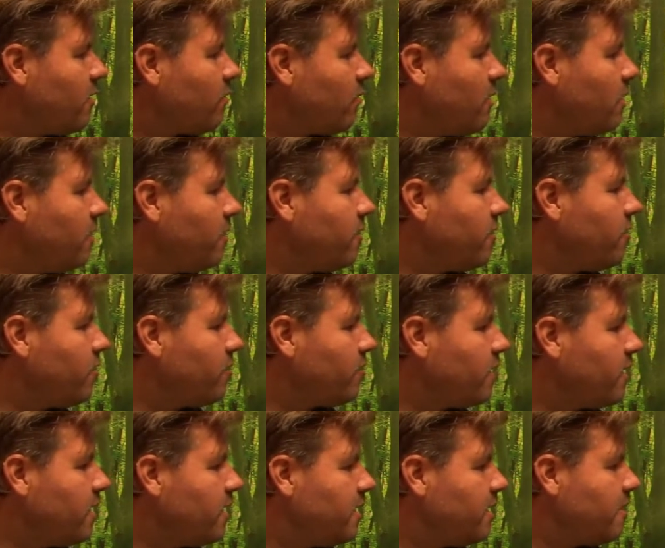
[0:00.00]
well as your
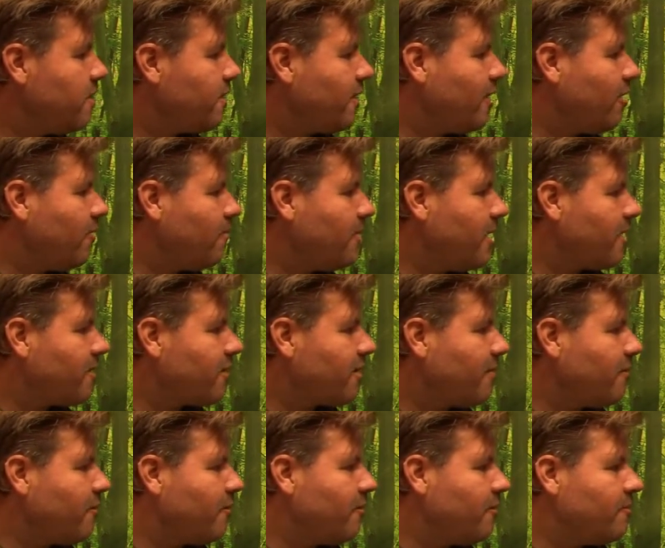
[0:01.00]
kidneys. They help make
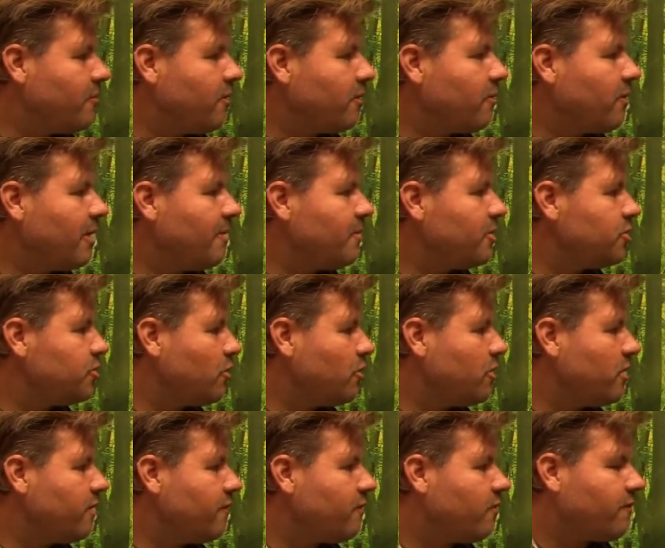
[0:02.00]
some of it, but the great
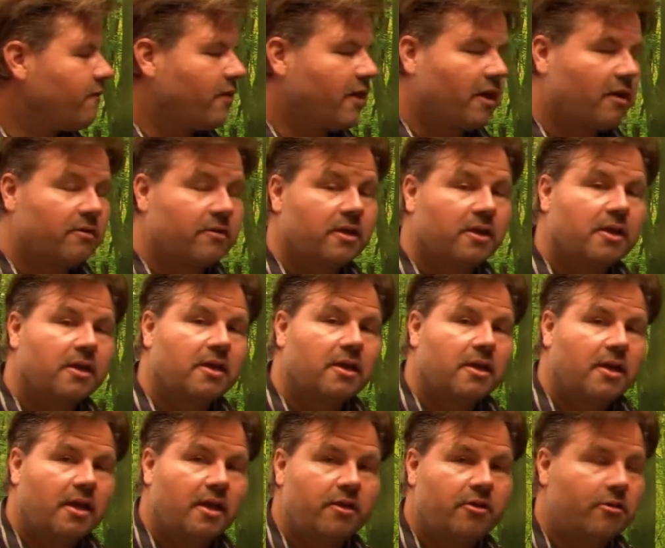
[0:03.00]
majority of it is found
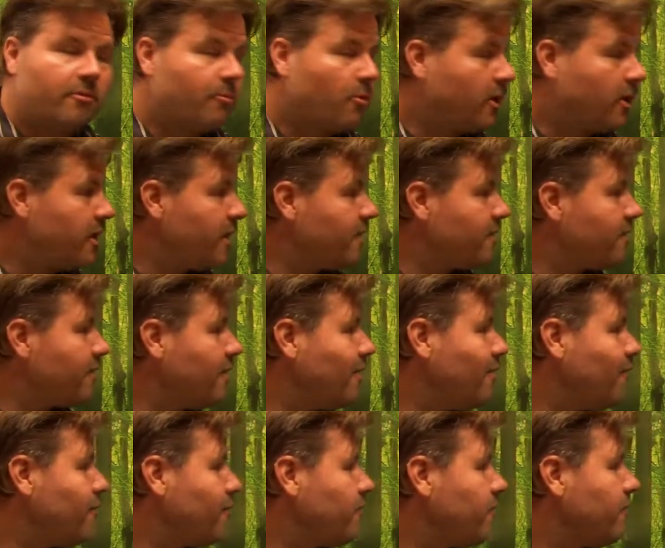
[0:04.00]
in your brain
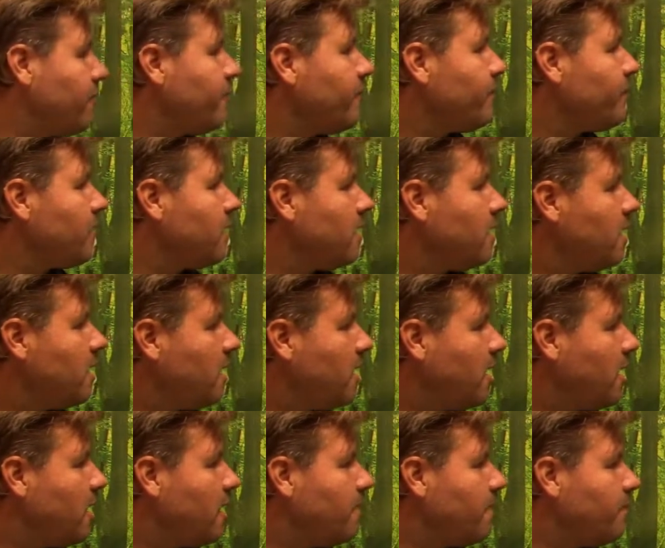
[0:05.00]
itself.
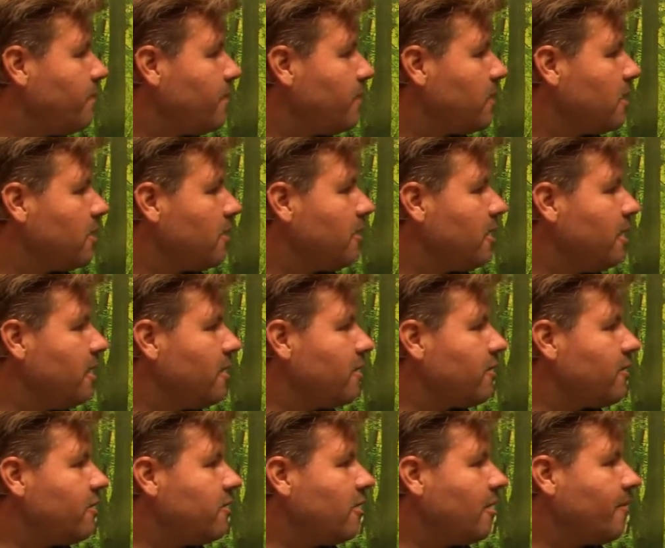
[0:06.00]
It is
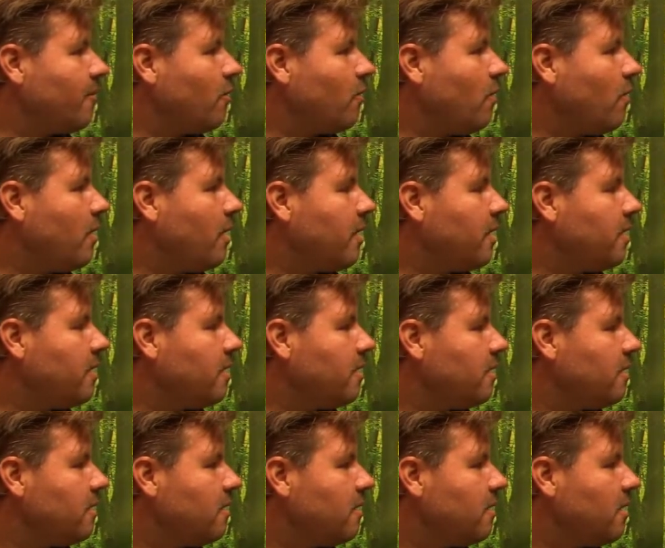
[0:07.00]
the #1
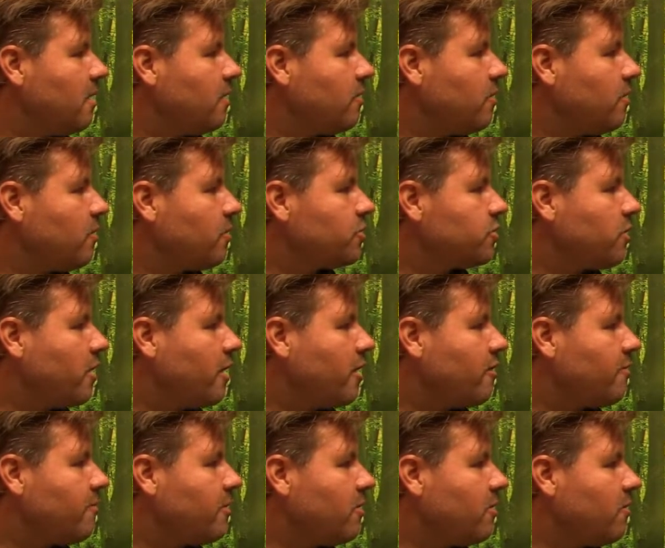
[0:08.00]

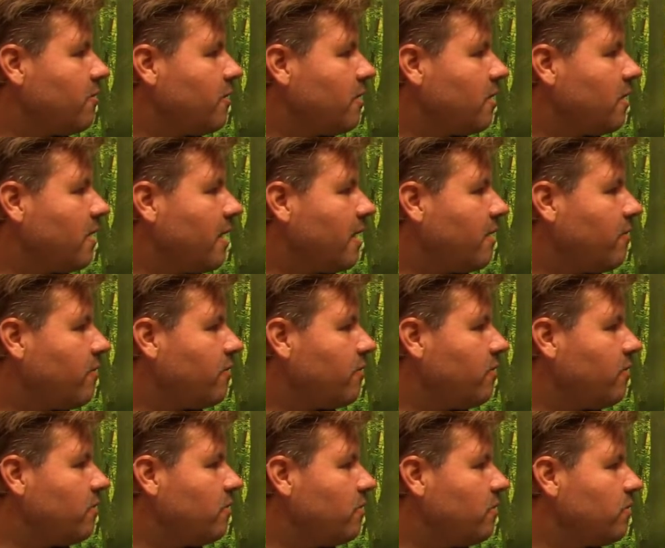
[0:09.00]
neurotransmitter that allows
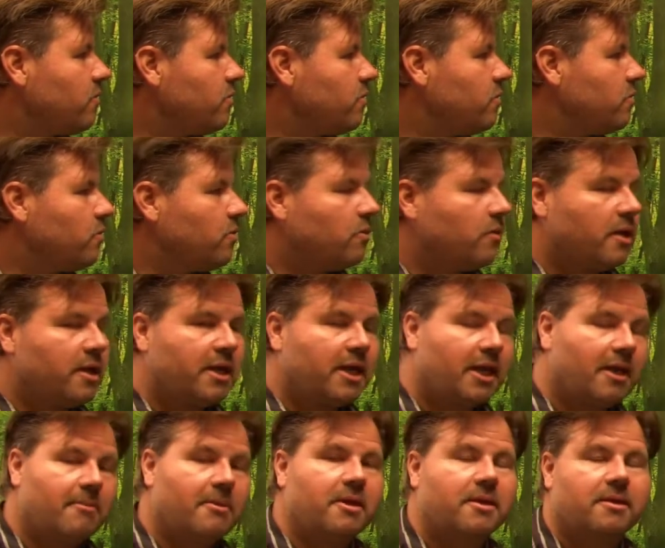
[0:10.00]
you to
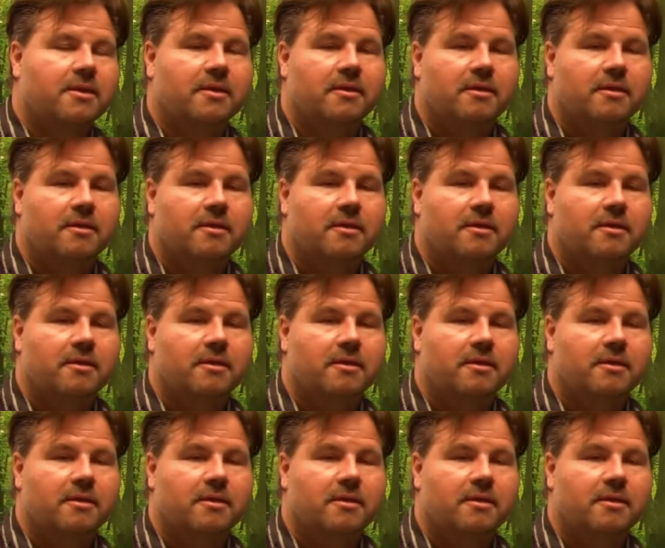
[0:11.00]
inhibit